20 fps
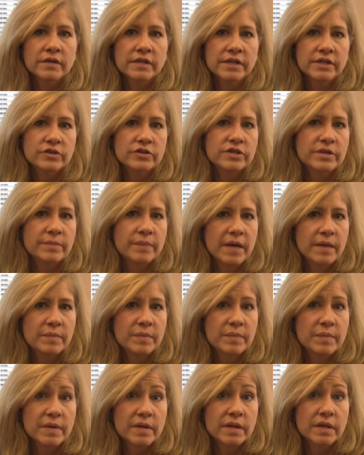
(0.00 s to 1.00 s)
leadership
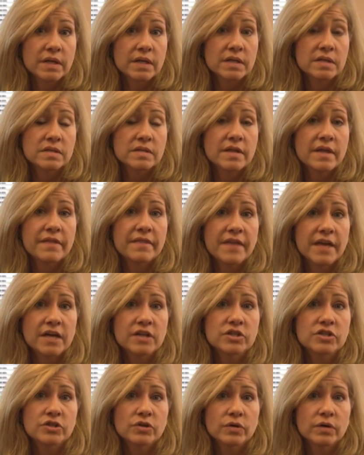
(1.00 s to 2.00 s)
capabilities that
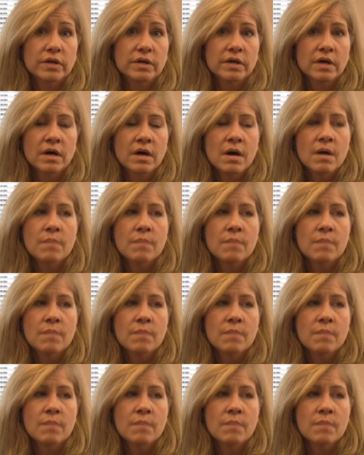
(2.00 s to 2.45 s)
they should